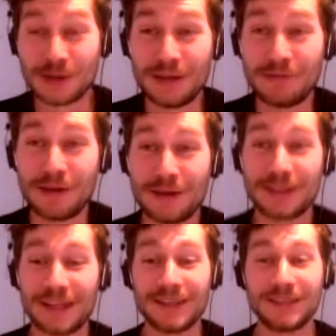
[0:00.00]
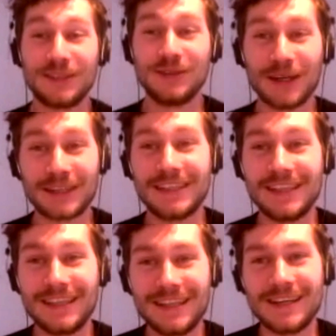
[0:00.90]
difficult challenge to
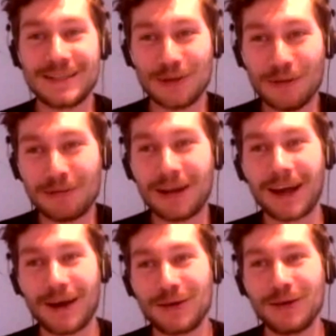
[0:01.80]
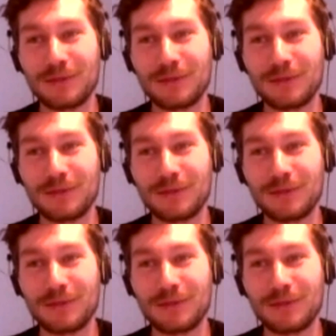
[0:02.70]
actually solve. Like, how do you